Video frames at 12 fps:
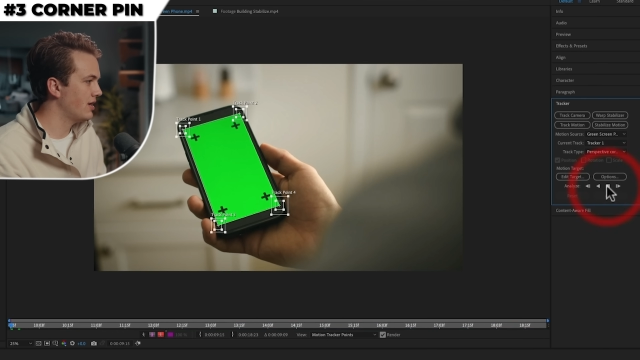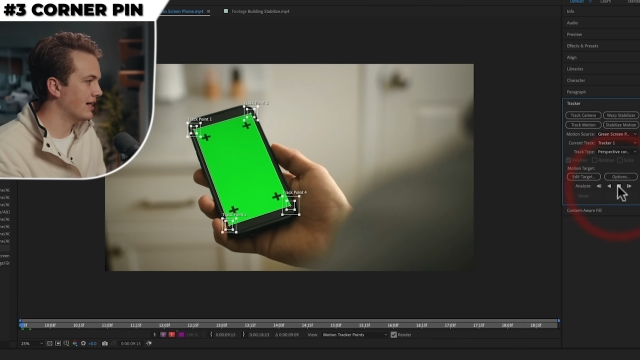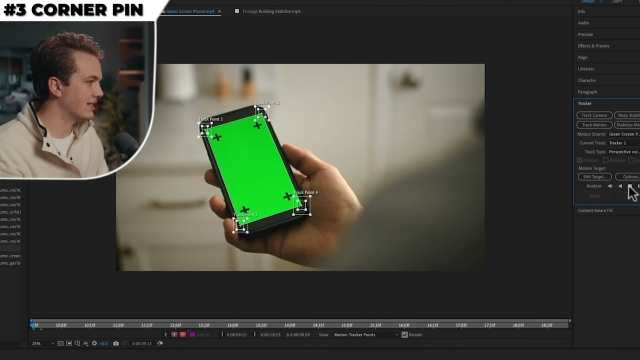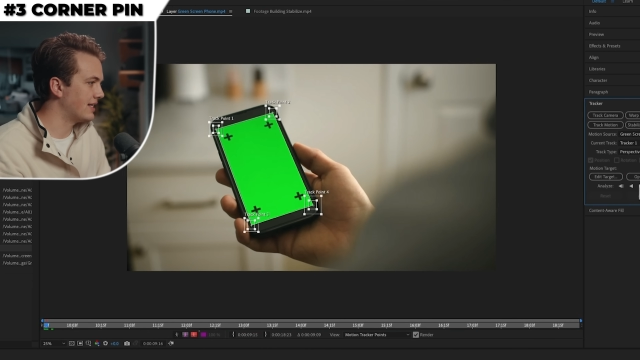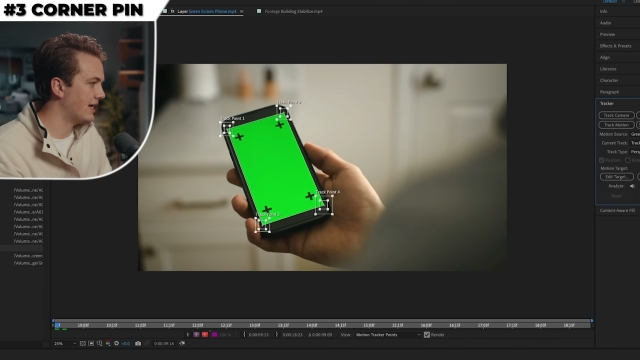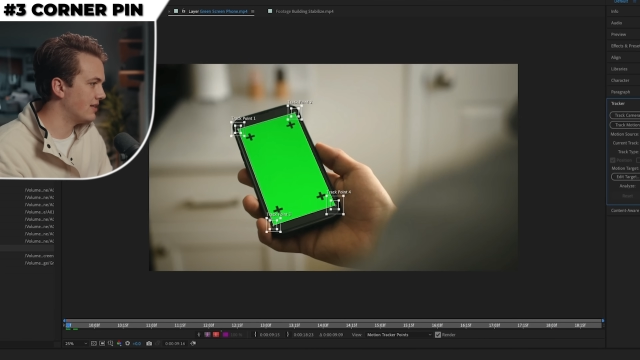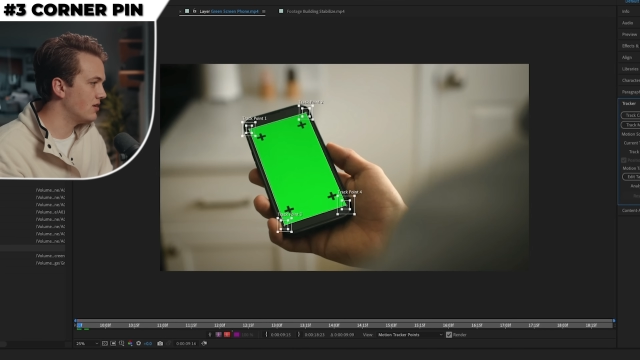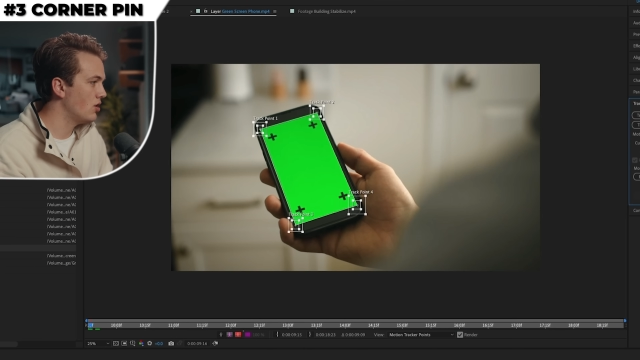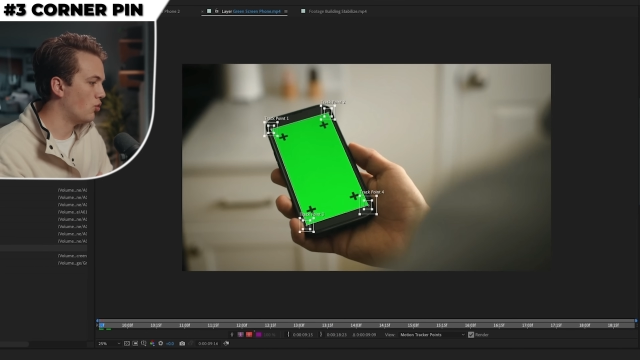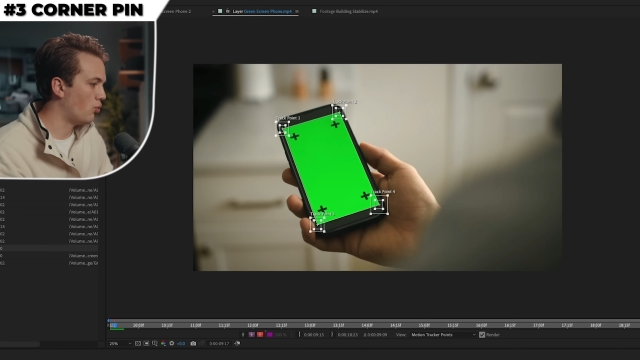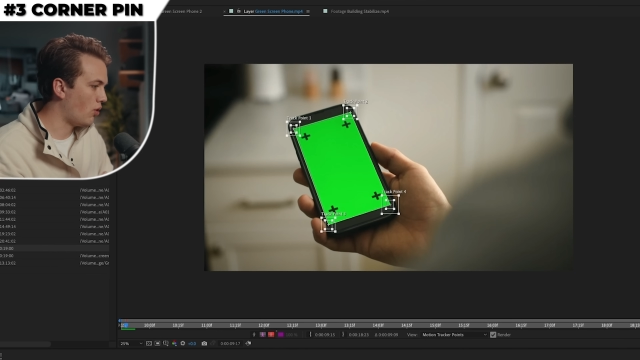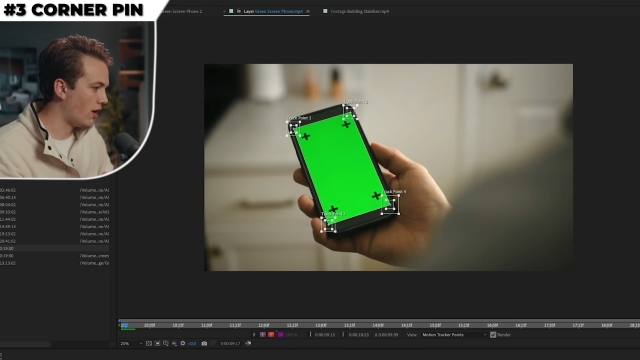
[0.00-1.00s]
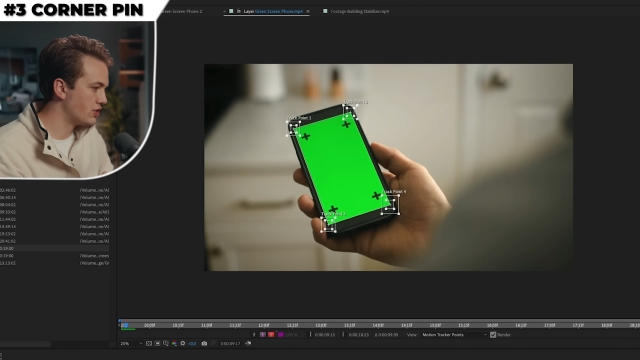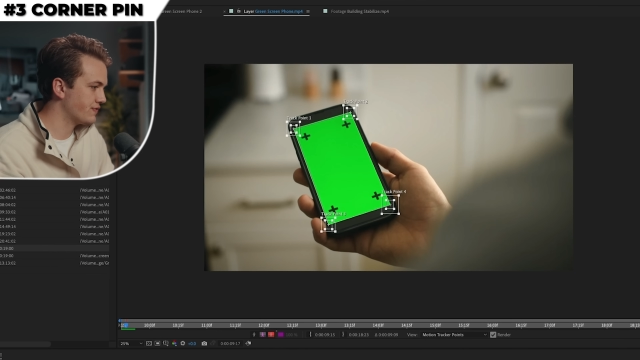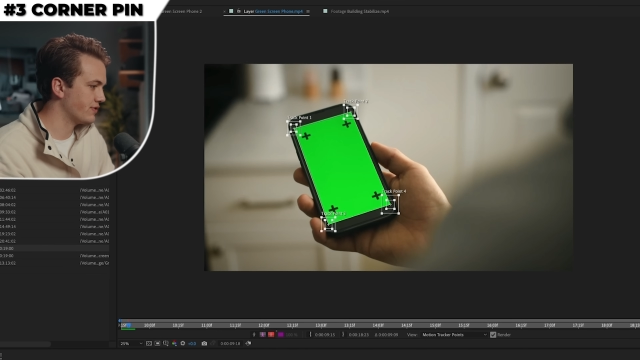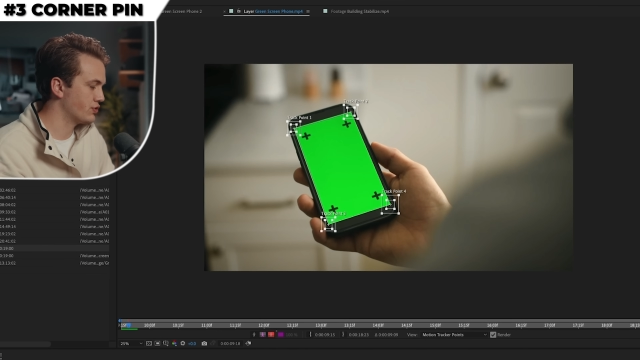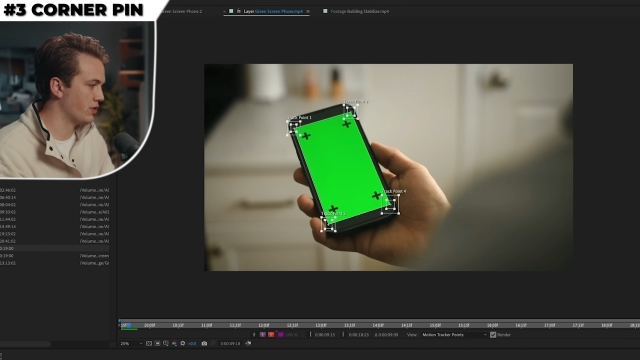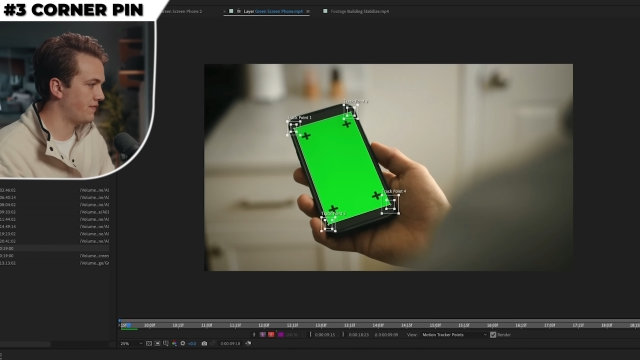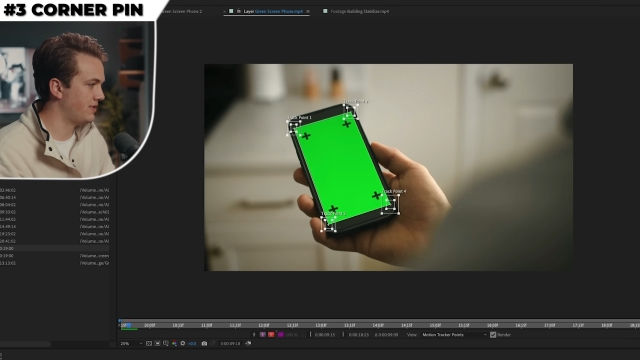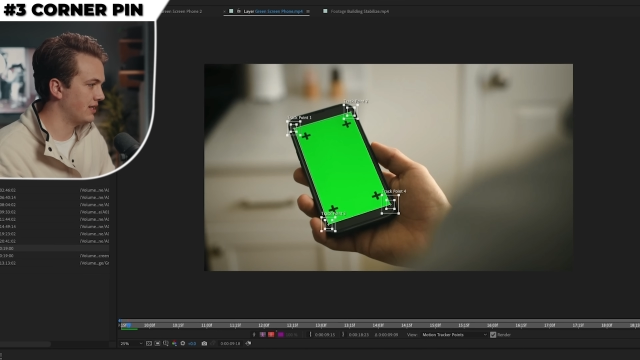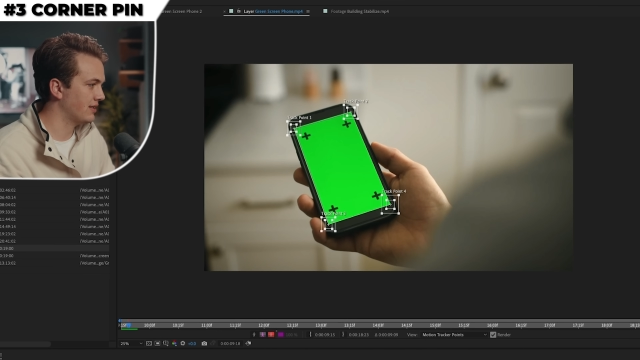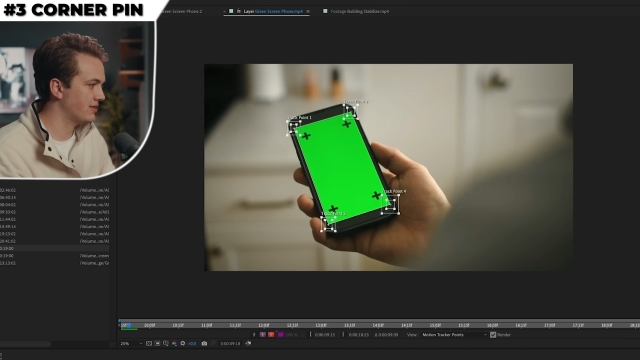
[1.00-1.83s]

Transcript: Again, watch for drifting.